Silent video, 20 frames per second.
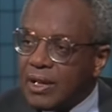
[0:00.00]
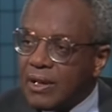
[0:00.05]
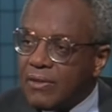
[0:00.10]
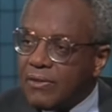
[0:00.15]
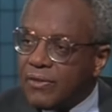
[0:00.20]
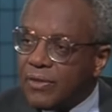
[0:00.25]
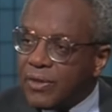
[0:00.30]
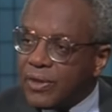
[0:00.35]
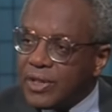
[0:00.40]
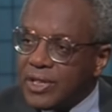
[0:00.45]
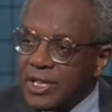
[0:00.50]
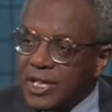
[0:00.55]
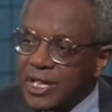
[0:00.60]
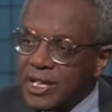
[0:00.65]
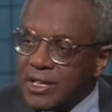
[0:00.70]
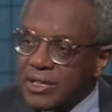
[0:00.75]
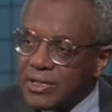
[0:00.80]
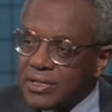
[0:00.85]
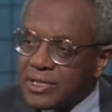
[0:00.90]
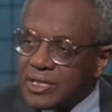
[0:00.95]
For
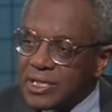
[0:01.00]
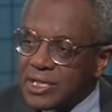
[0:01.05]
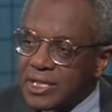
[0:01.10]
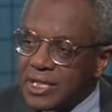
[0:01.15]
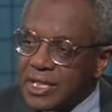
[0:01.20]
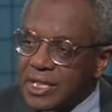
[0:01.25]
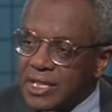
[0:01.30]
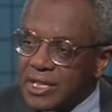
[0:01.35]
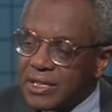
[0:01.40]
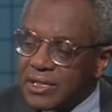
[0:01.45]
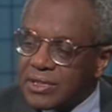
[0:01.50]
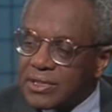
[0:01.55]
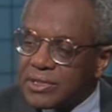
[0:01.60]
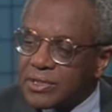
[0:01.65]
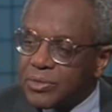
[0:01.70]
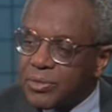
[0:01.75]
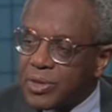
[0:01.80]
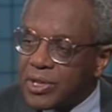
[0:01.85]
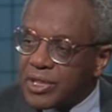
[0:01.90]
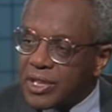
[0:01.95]
years and years,
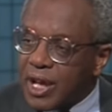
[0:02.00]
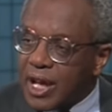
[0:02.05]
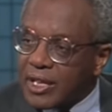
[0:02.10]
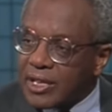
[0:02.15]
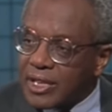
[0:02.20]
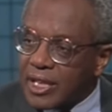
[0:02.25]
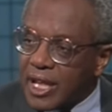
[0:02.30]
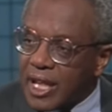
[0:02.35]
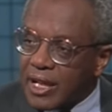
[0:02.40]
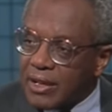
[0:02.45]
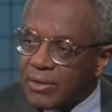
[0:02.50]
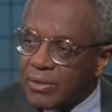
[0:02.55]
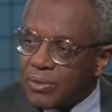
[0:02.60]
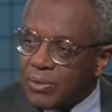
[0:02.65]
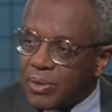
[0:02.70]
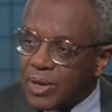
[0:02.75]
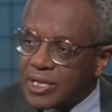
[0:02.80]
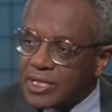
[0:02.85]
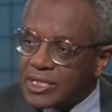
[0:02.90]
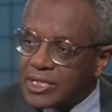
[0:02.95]
we thought that
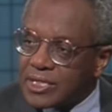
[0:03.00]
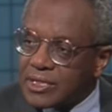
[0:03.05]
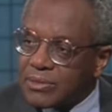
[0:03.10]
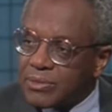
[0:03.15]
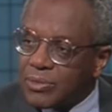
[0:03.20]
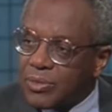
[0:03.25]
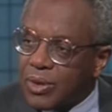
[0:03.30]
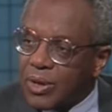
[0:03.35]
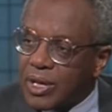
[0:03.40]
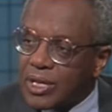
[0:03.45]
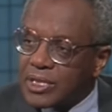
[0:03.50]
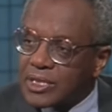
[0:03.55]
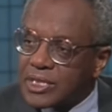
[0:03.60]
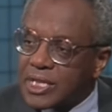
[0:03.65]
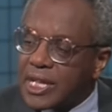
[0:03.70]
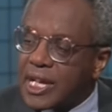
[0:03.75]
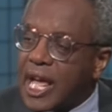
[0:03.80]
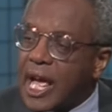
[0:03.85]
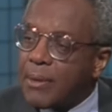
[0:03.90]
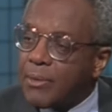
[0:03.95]
racism was
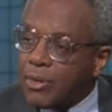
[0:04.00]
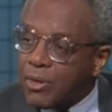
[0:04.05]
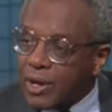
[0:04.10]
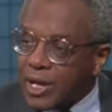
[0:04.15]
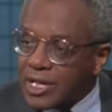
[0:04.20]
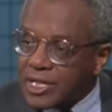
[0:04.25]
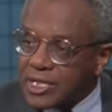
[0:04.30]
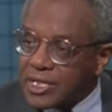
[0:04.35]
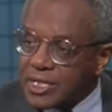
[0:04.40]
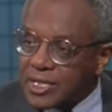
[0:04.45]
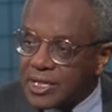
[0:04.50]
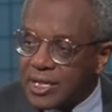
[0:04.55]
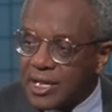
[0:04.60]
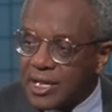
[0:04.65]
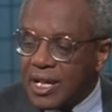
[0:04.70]
an aberration,